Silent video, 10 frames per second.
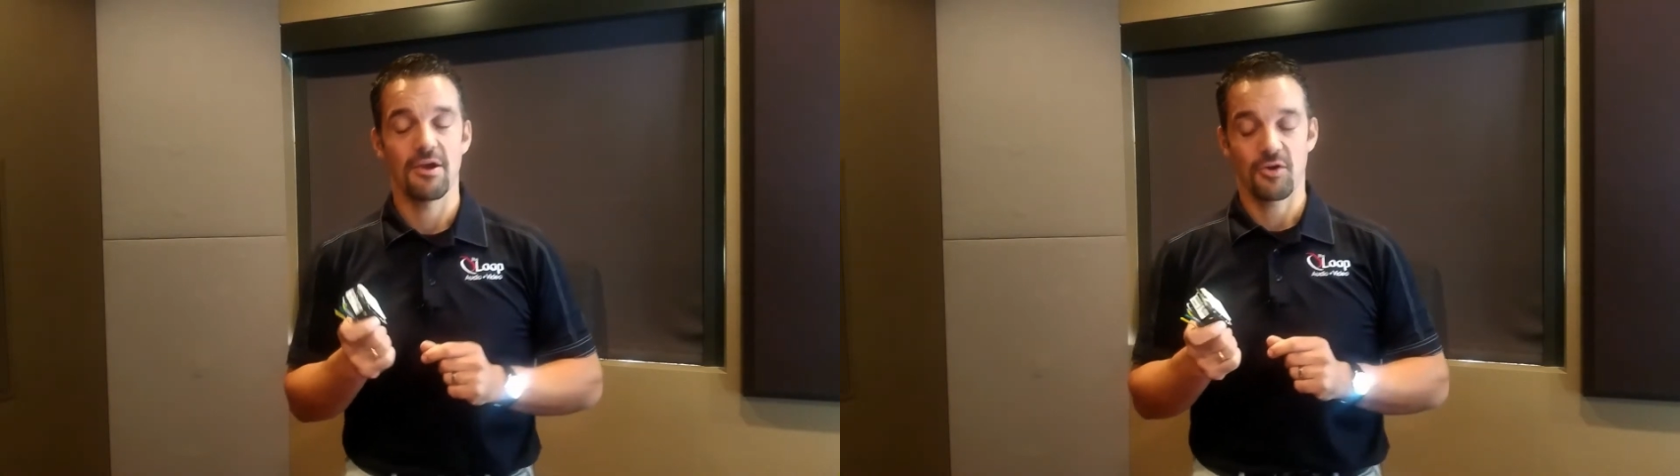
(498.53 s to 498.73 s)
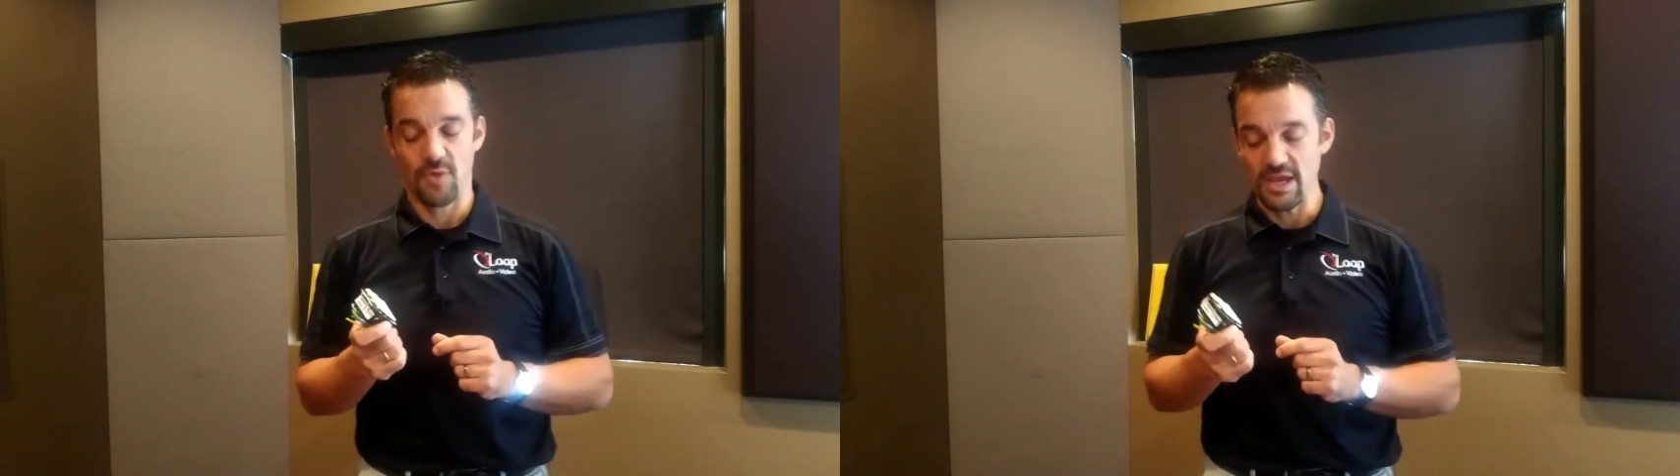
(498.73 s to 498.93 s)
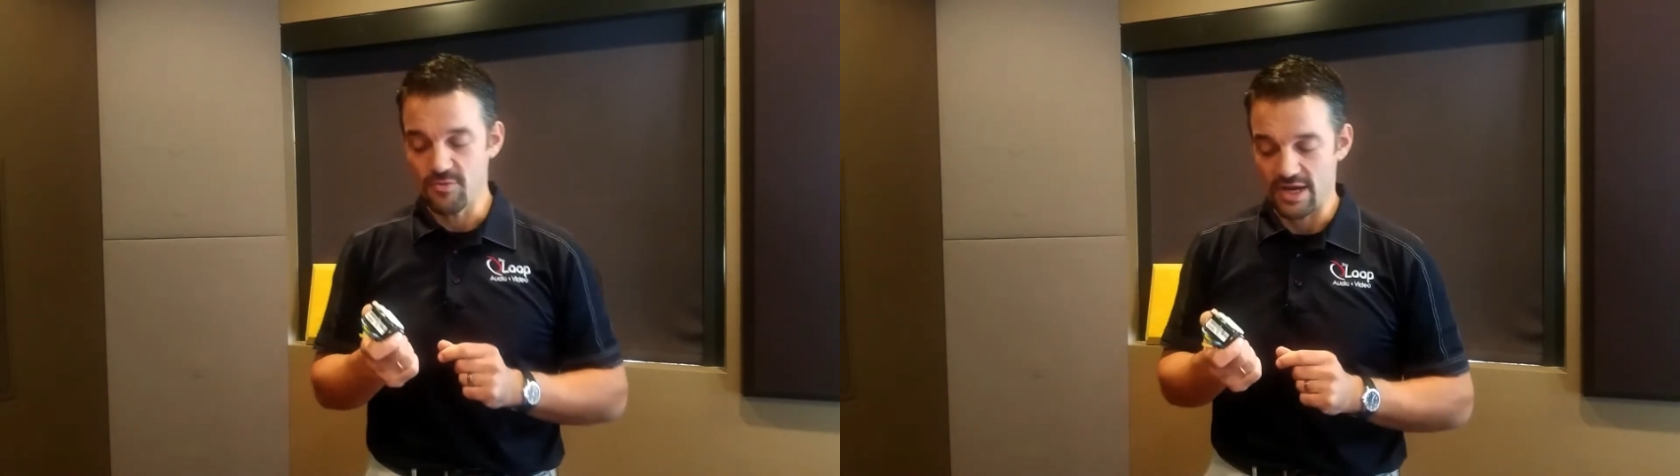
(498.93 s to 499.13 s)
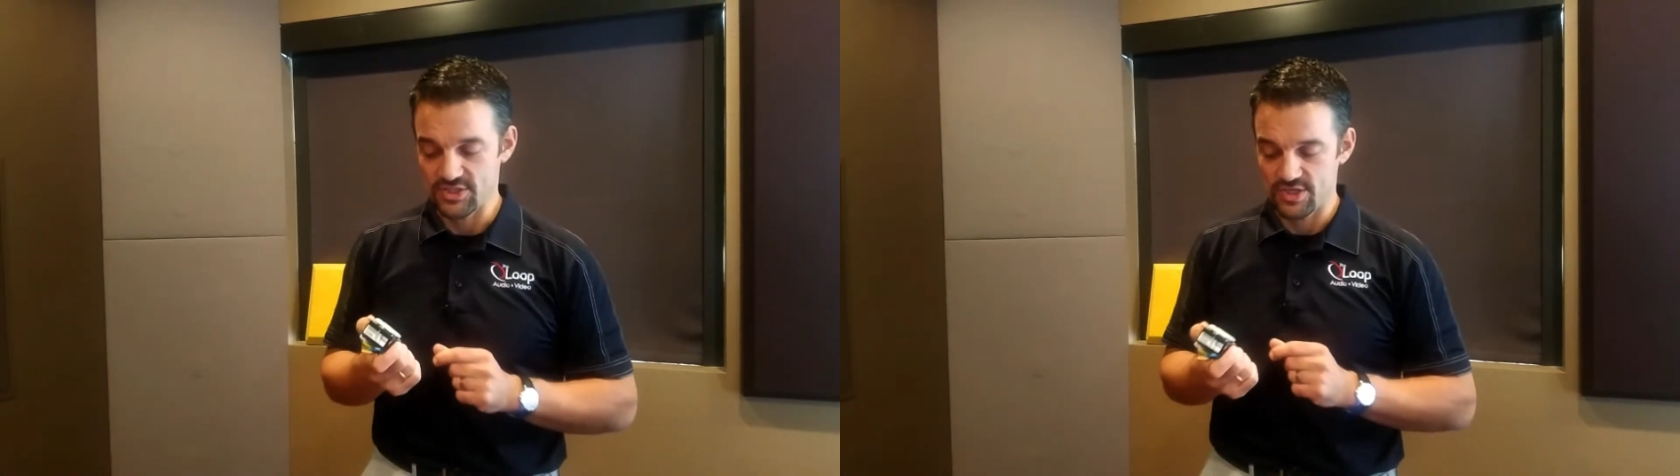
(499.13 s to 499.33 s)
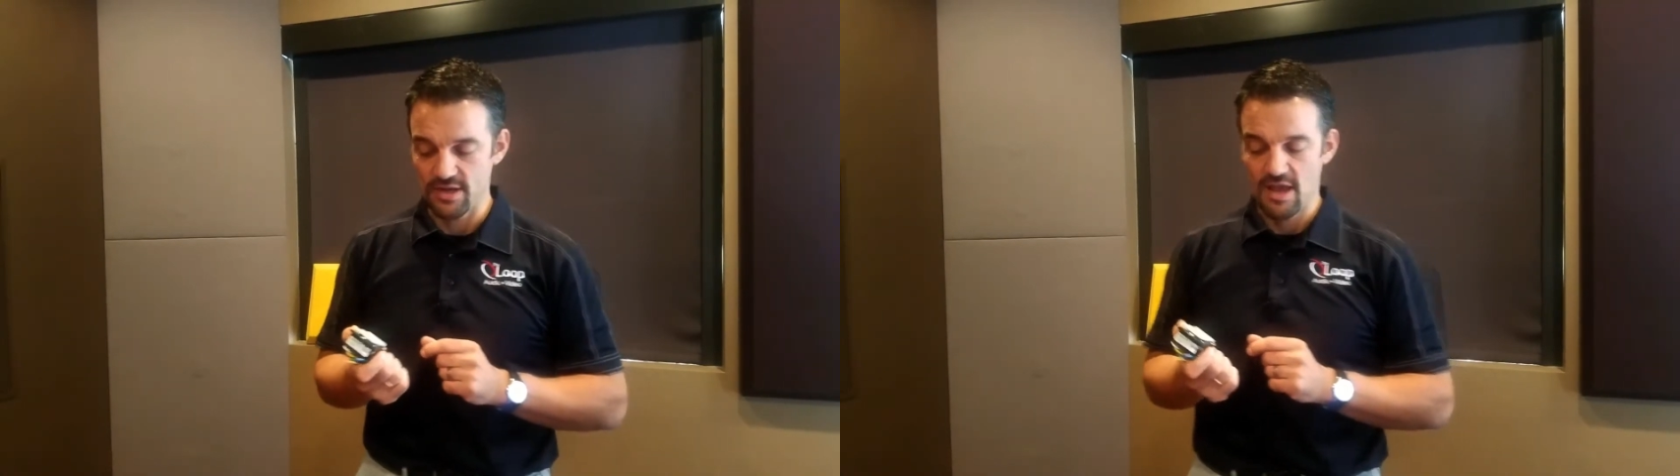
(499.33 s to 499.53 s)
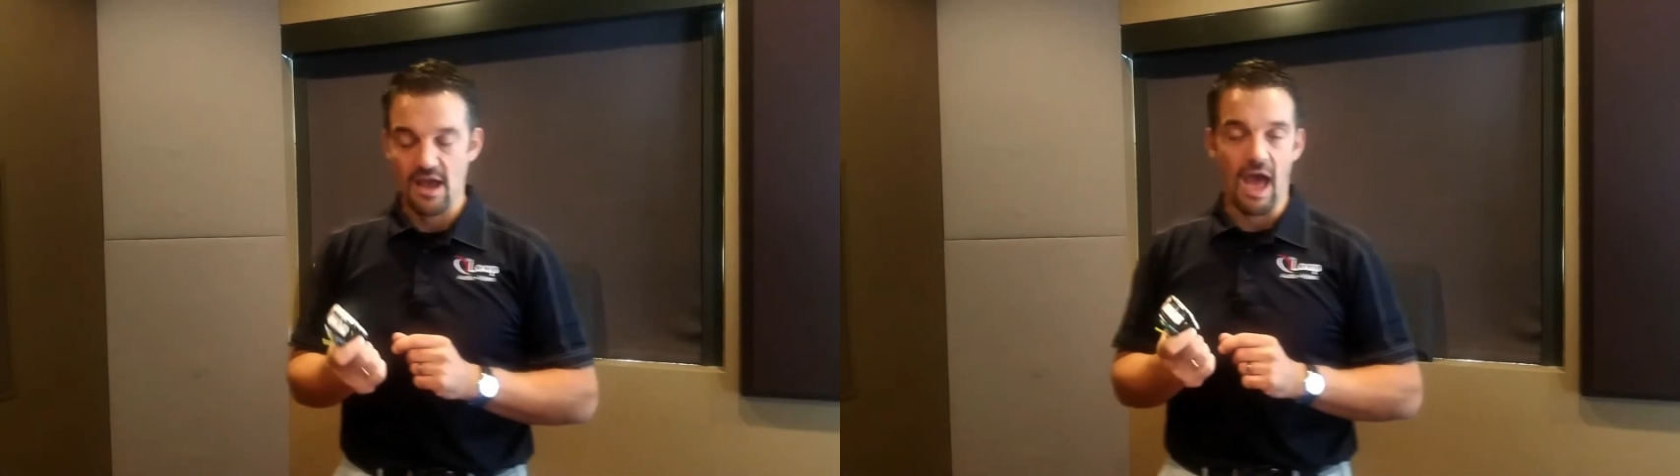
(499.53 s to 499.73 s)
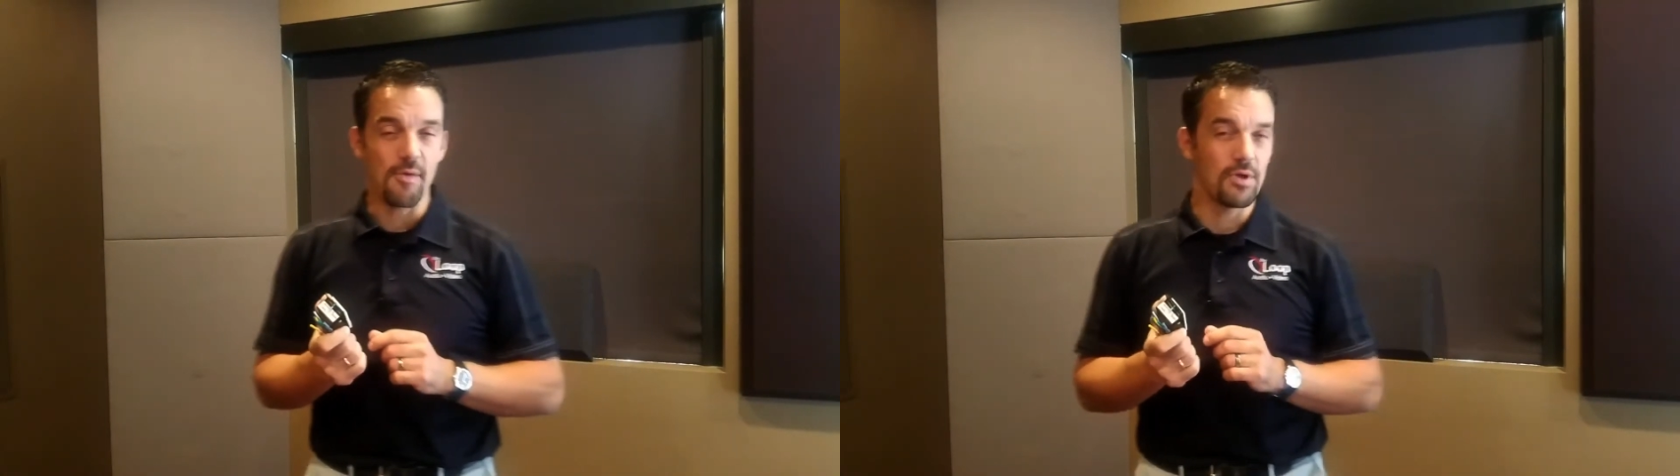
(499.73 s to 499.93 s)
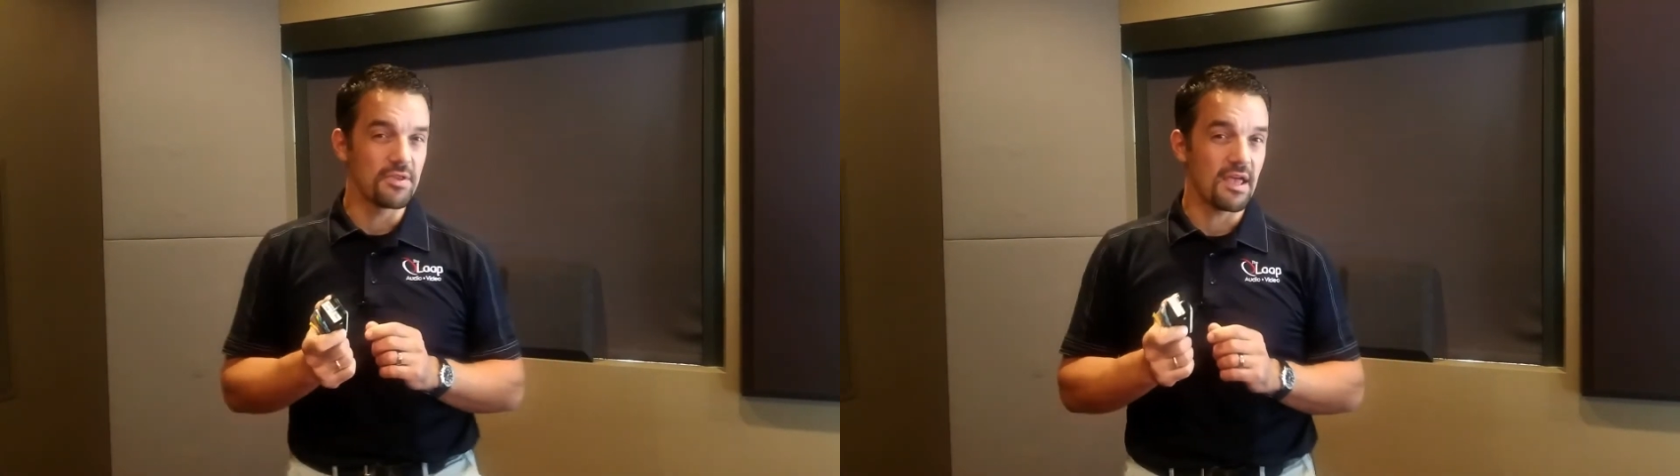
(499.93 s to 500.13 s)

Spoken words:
Great question. I will